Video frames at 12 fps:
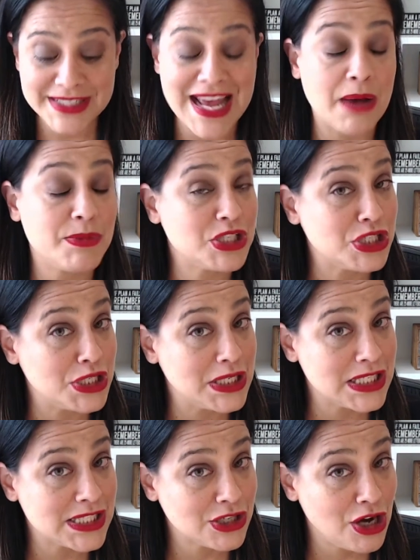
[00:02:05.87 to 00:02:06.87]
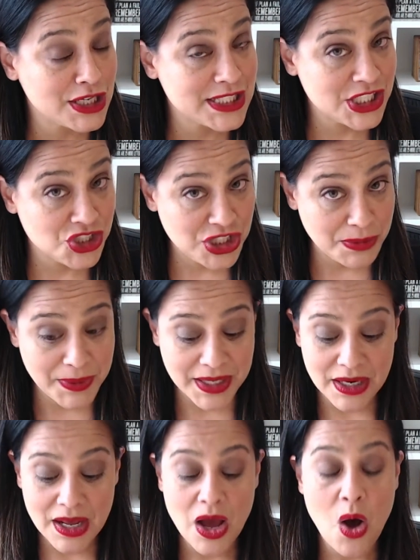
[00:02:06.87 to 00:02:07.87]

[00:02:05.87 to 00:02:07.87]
How much does it cost to ship it?